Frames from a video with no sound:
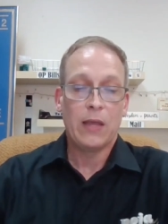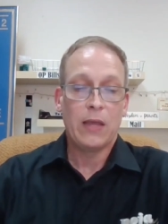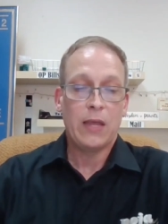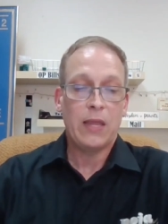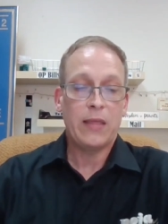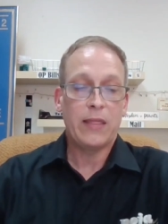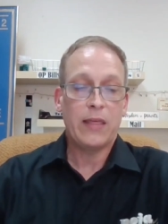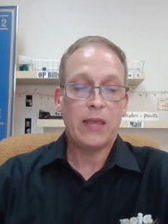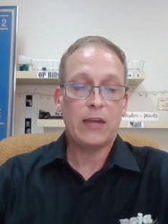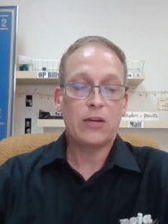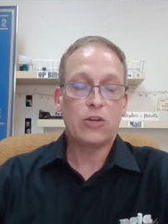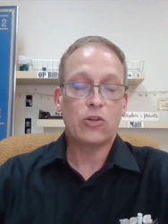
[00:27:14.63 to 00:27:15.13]

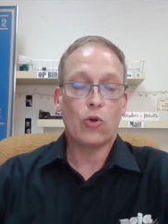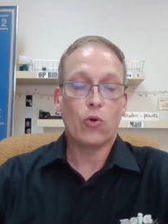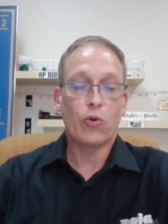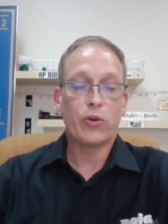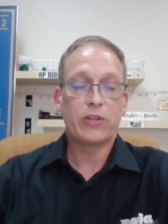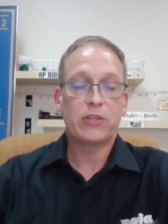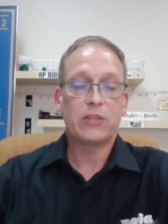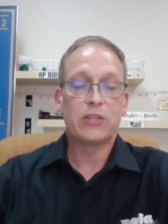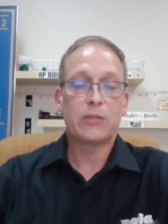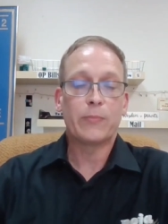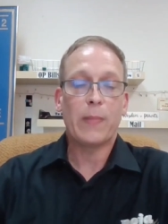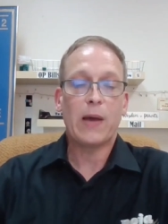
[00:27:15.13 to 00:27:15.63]
He then
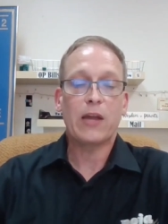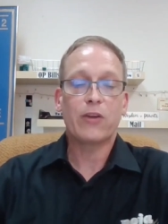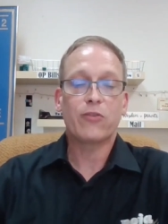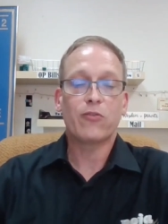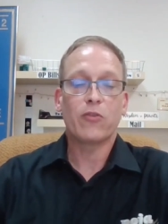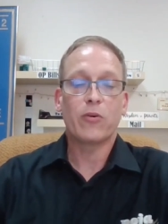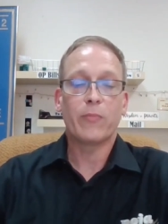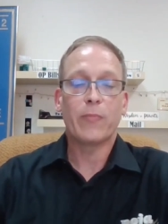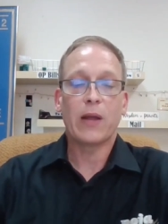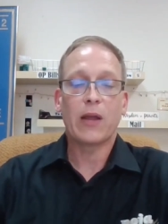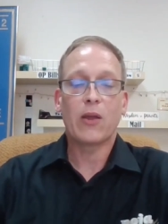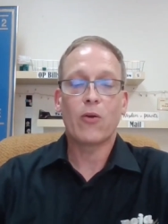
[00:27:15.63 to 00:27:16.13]
told us his
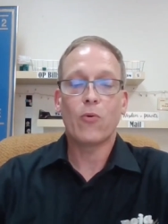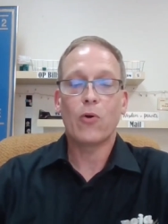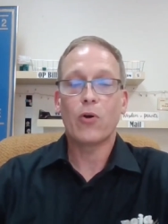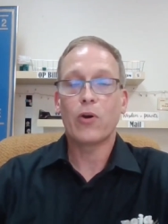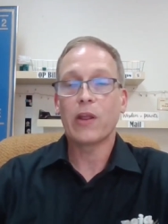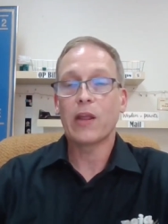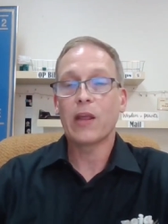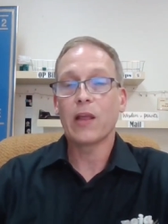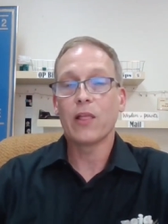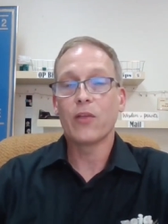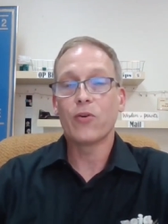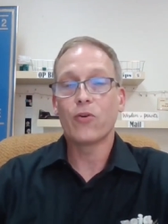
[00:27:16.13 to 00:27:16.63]
mantra by
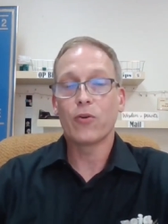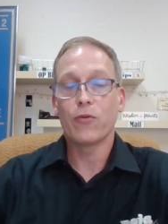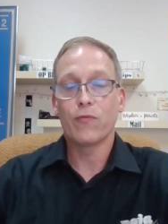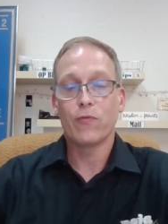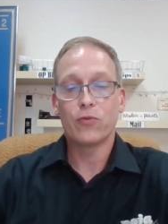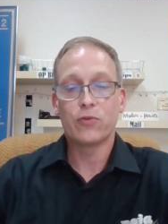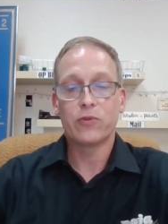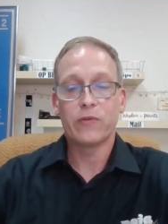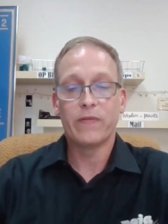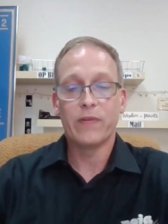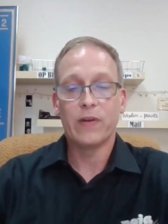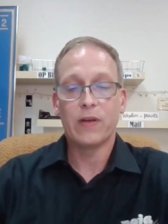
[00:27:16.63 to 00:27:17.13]
quoting Eleanor
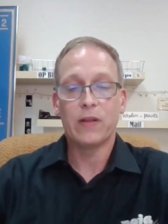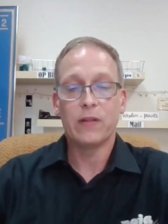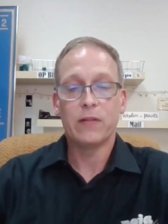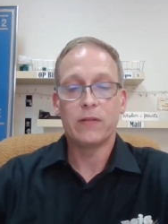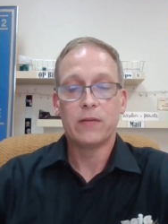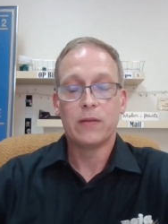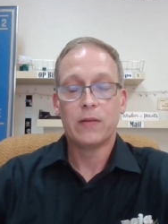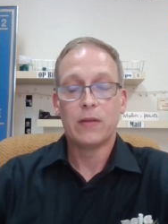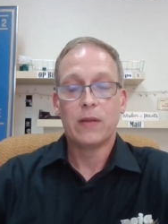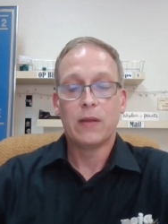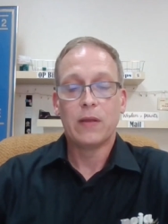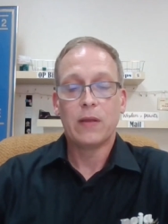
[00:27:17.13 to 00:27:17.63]

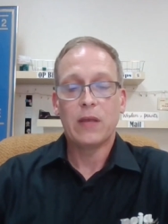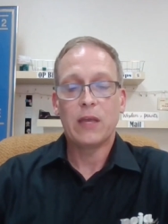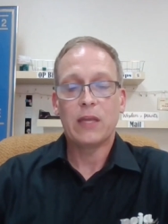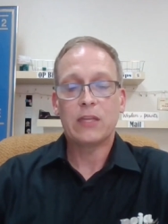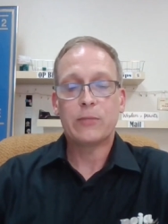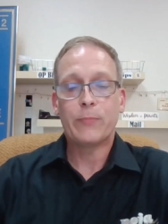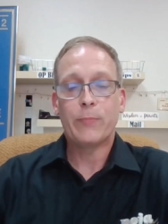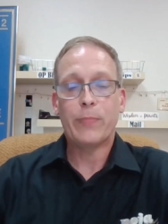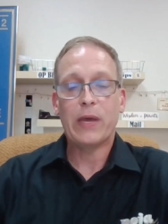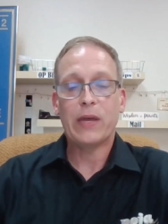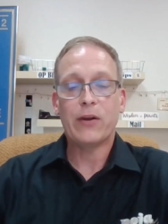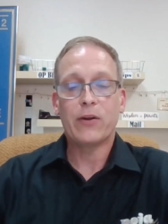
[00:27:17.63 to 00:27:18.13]
Roosevelt,
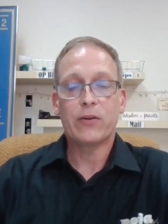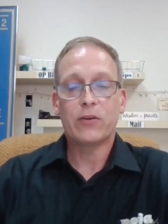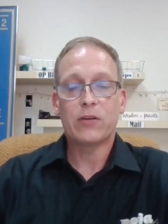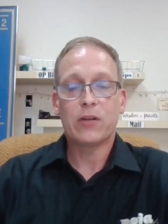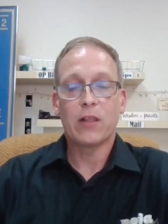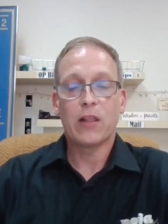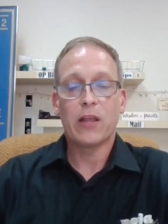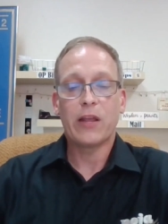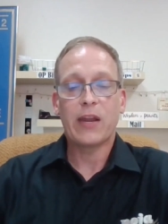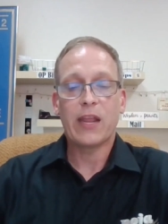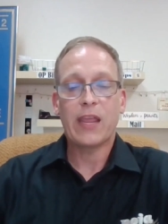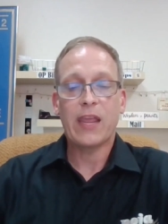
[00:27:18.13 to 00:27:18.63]
it's better
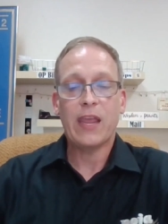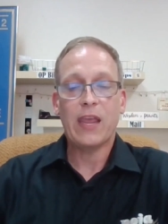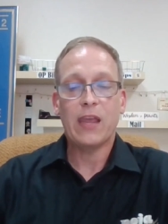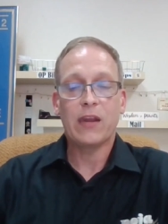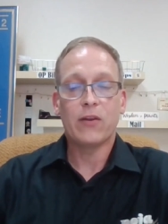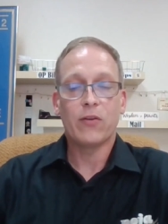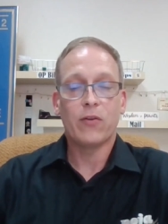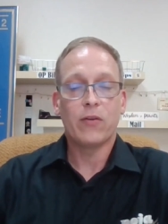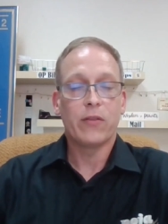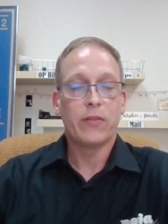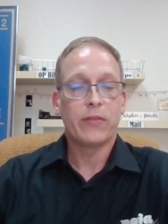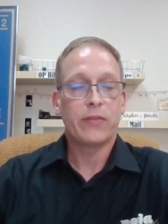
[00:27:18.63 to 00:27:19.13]
to light a
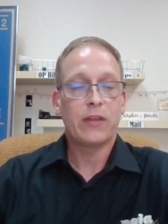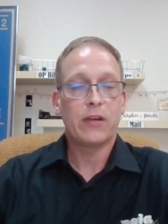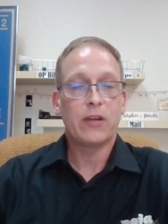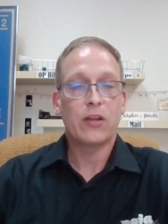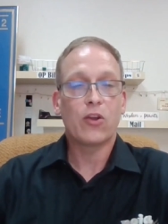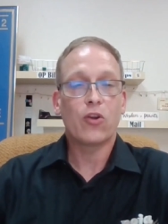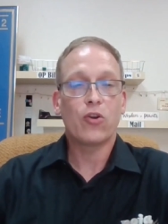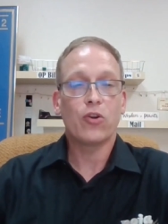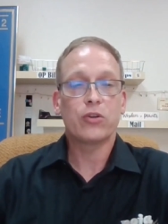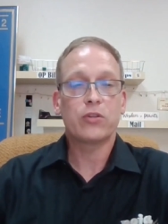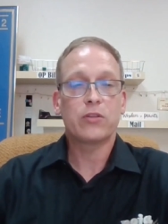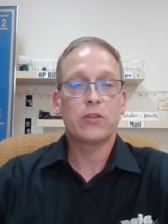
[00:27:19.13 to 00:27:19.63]
candle than
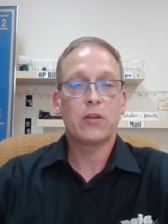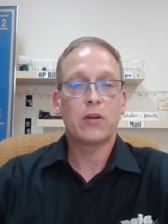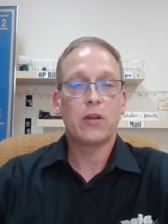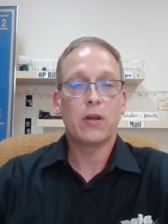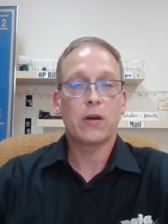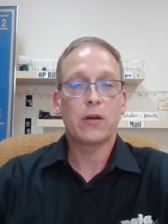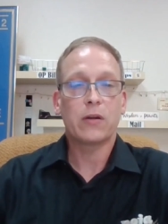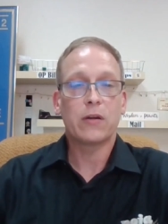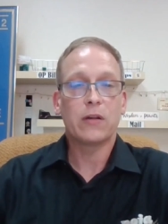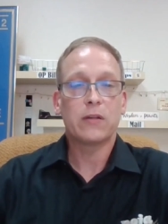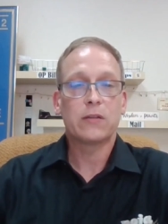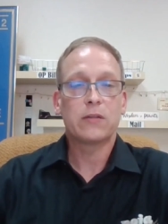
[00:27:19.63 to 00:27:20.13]
to curse the
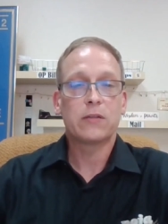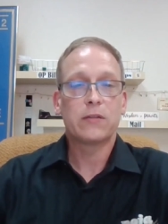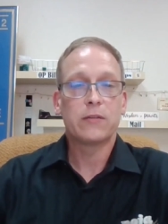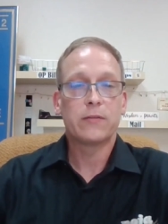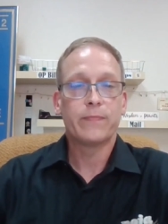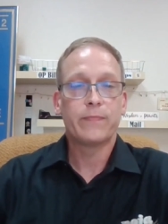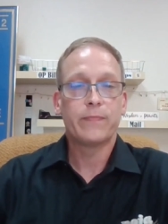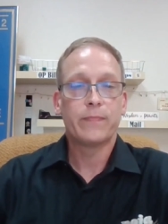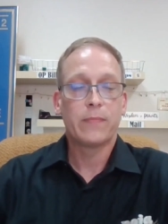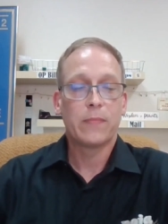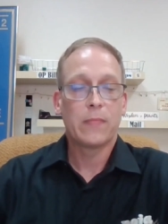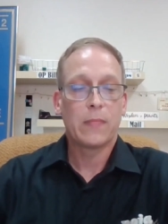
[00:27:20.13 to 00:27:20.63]

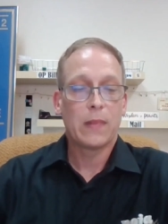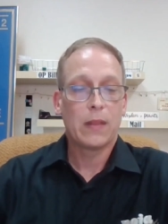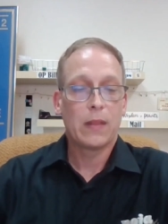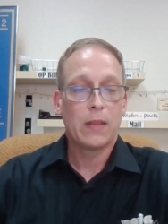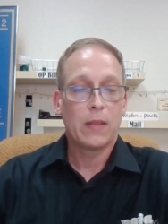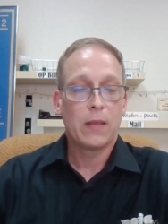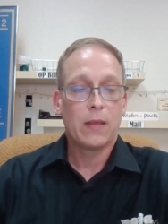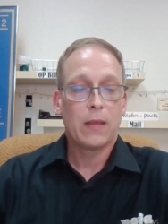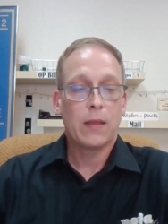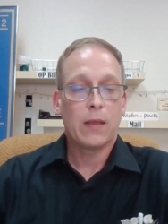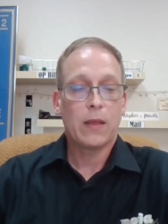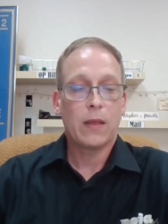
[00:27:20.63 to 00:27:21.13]
darkness.
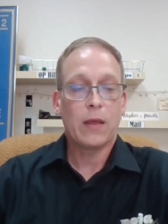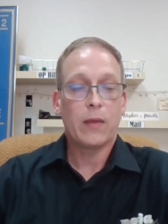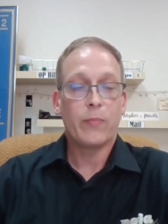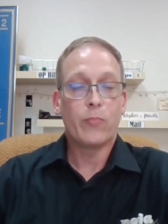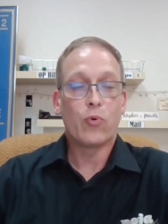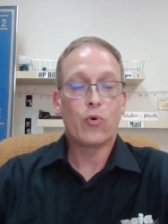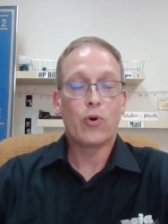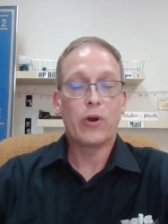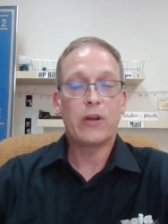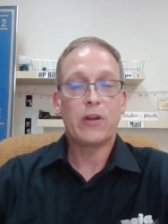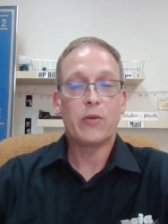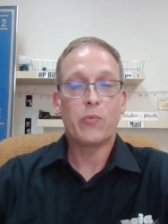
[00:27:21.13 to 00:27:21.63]

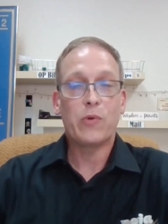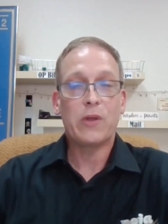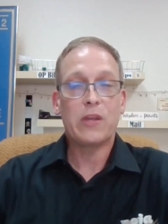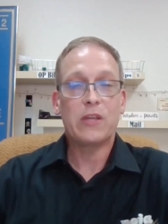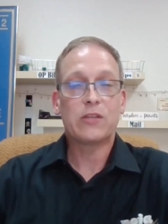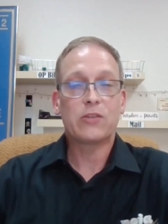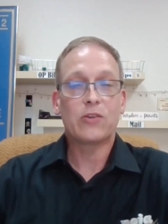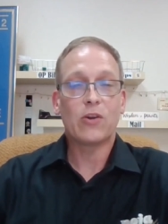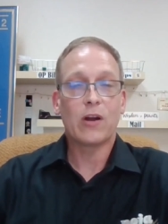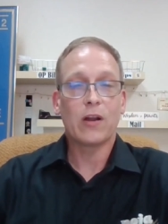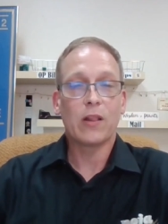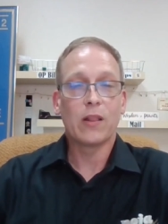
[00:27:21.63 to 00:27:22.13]
And boy, did
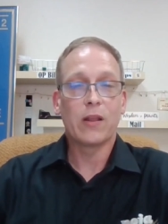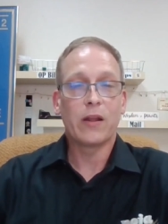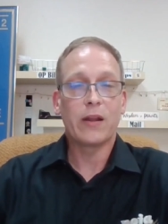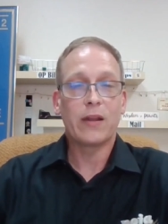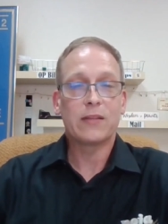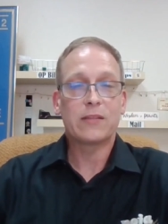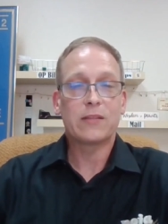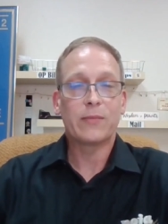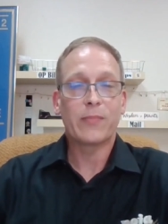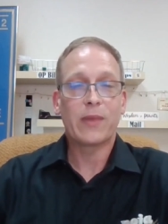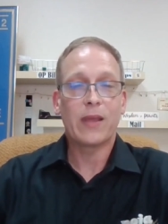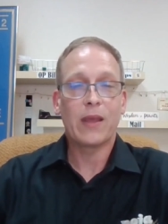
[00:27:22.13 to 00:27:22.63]
we start
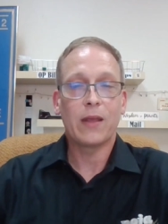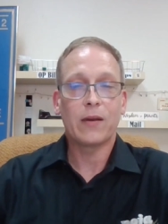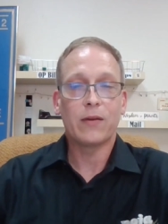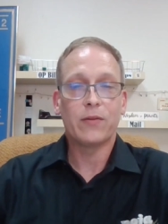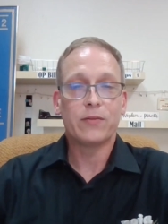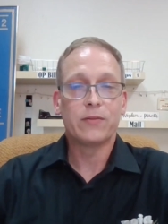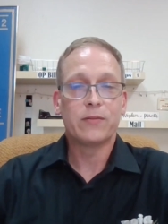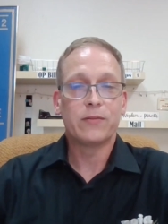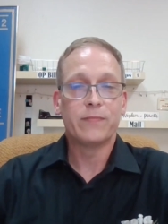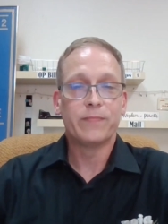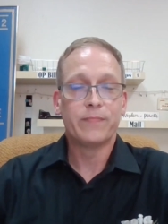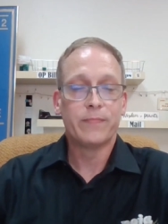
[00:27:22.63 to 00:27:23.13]
lighting some
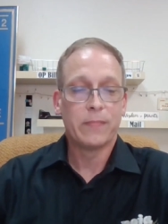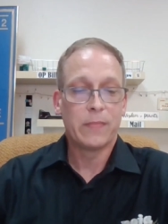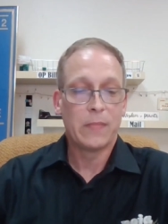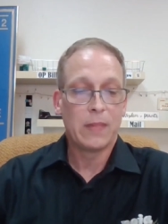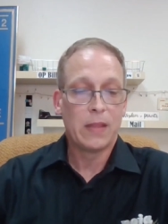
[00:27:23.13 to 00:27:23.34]
candles.